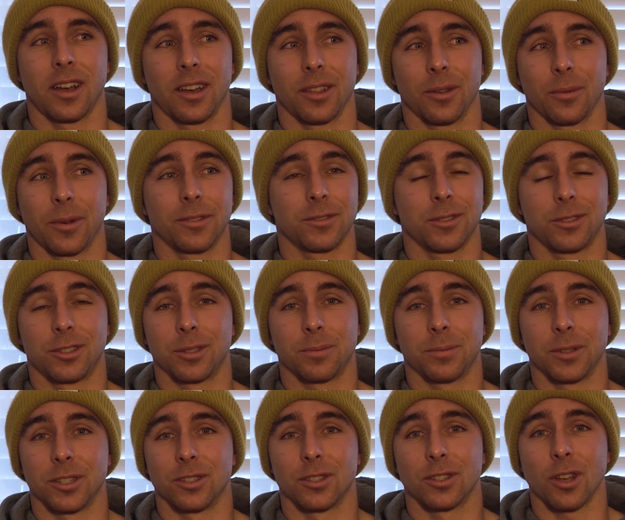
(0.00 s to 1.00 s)
The waves have just
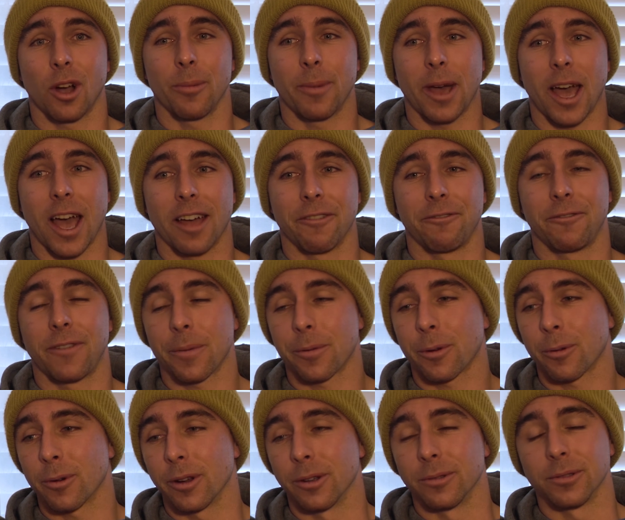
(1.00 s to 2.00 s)
been so bad.
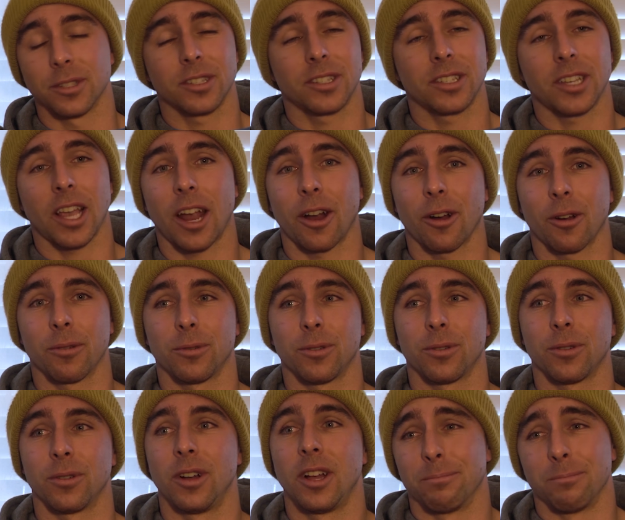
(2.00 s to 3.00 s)
February was
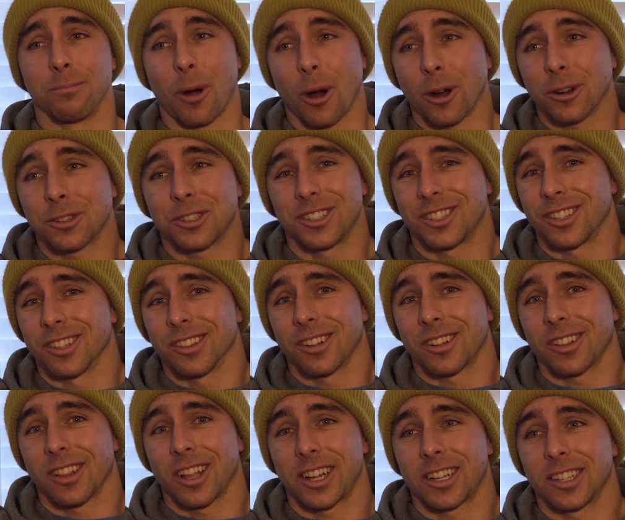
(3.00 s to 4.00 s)
terrible. March doesn't
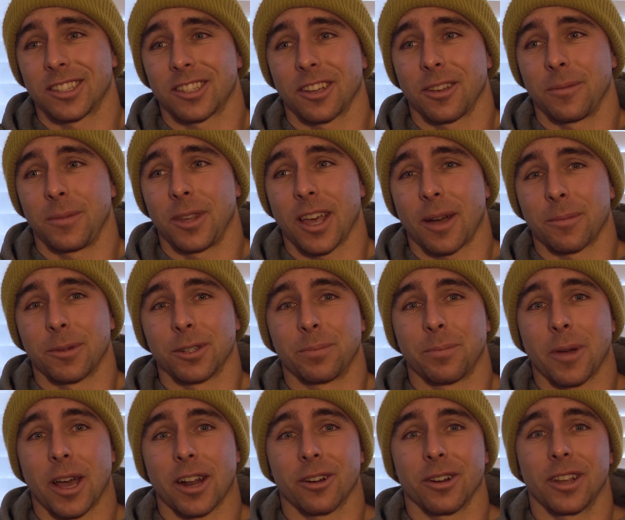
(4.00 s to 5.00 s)
look like it's gonna be that much
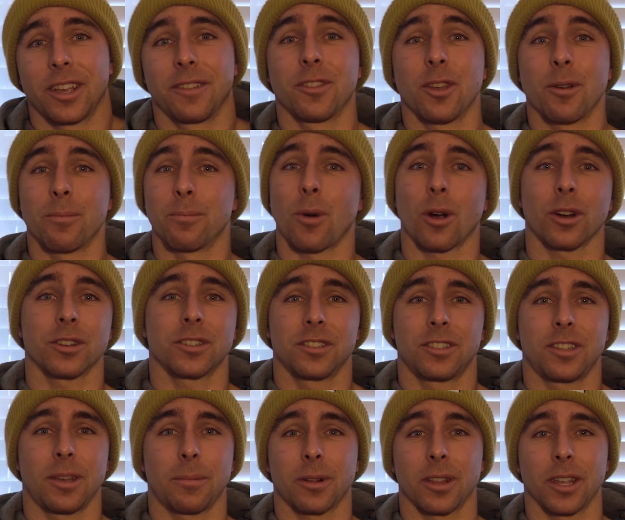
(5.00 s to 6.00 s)
better, even though March is
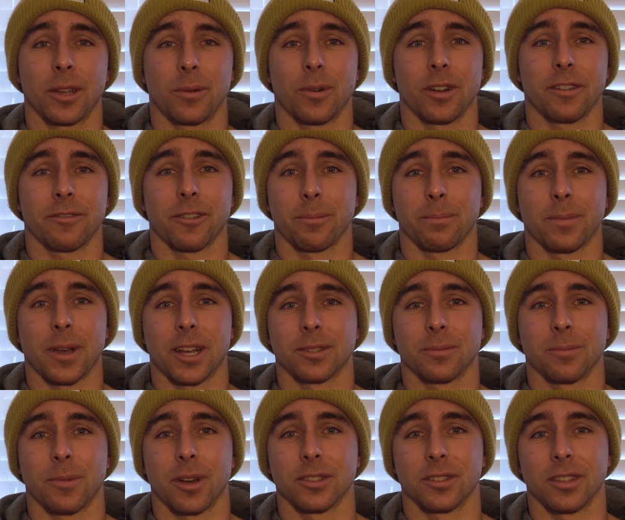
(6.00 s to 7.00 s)
typically one of our
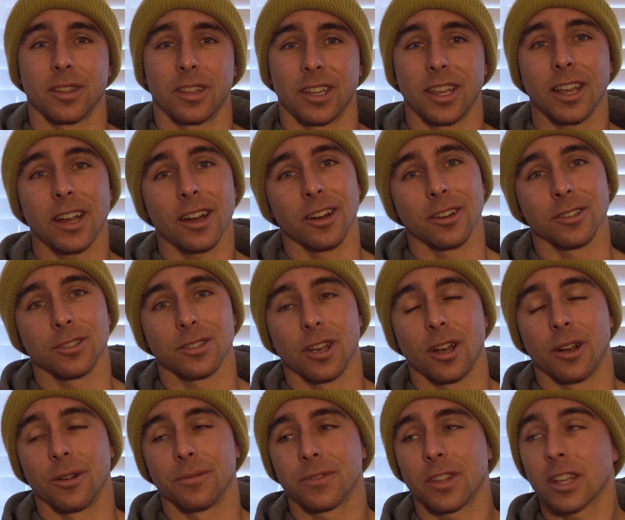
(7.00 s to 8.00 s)
best months of the year.
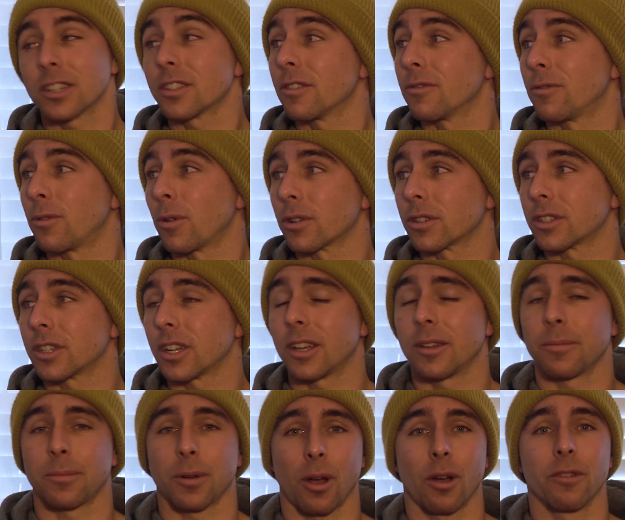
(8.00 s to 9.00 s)
So that's
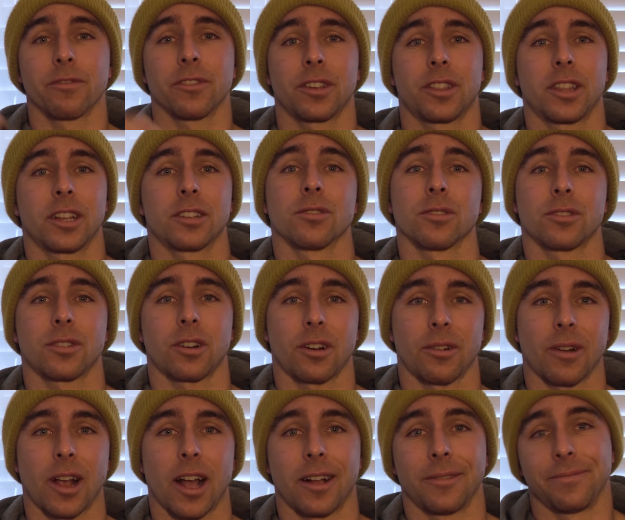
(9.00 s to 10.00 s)
unfortunate, but hopefully things will turn
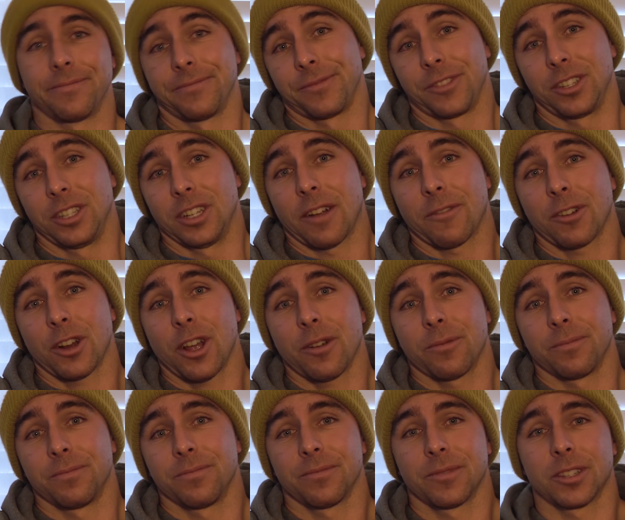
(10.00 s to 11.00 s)
around. You never
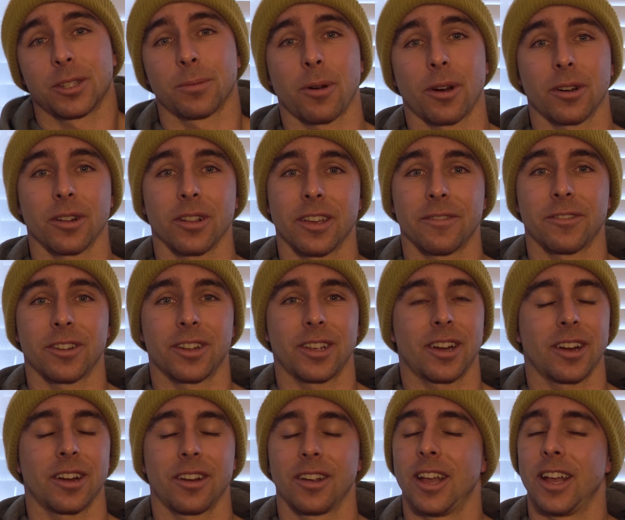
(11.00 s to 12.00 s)
know. It's part of living
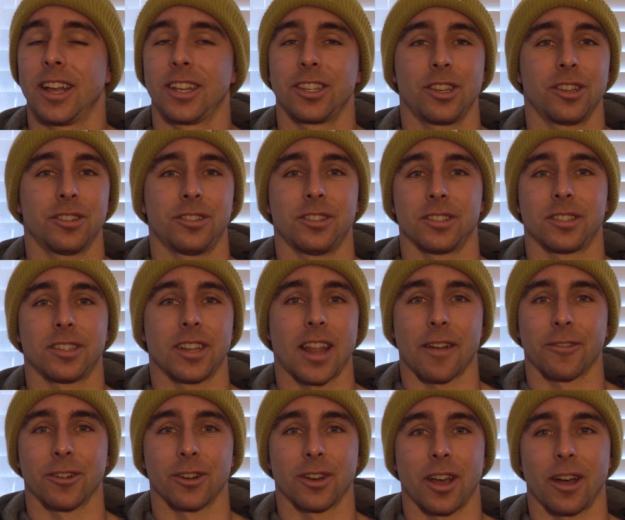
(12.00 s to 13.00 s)
here. You just
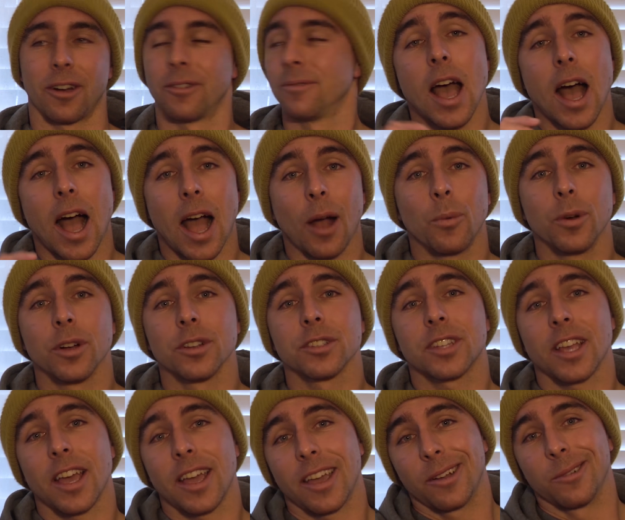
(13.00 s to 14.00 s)
never know. I will
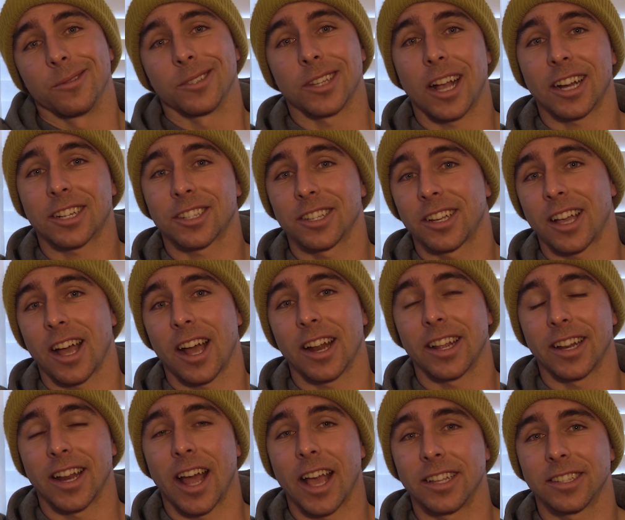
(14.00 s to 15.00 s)
say it was actually kind
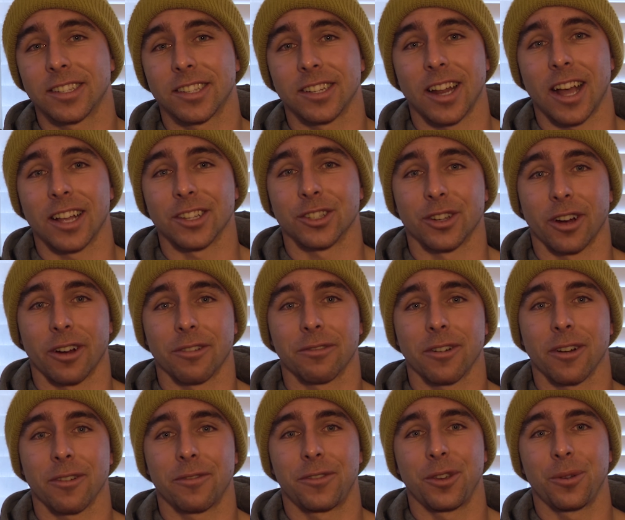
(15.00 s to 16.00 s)
of nice to not surf
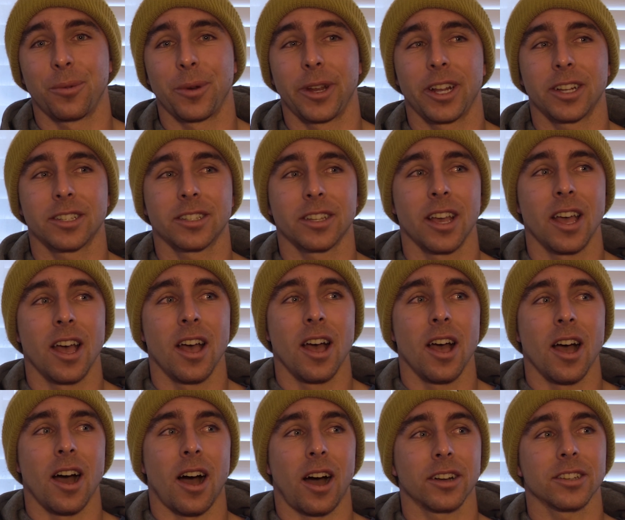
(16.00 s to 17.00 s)
for a few weeks.
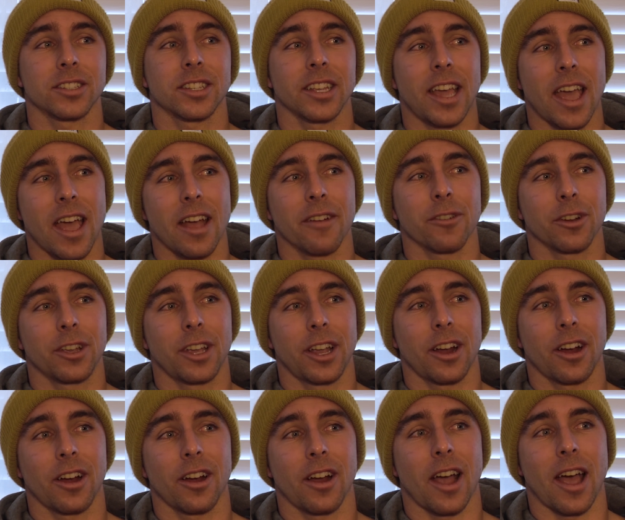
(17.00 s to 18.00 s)
Honestly, every
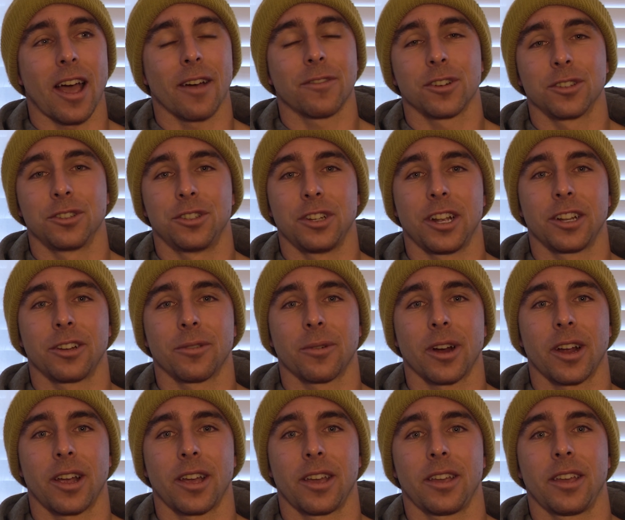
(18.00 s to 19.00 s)
year after
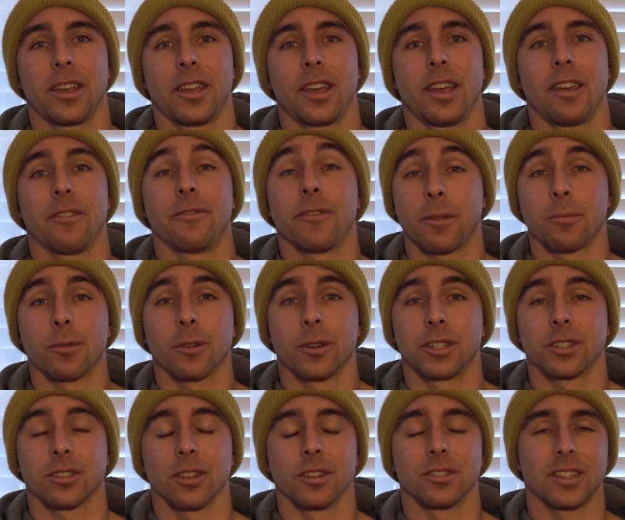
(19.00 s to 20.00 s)
January, if
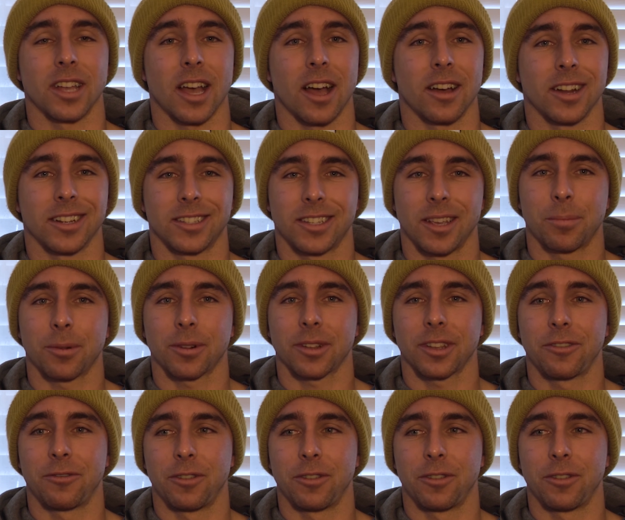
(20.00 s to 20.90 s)
February slows down, I typically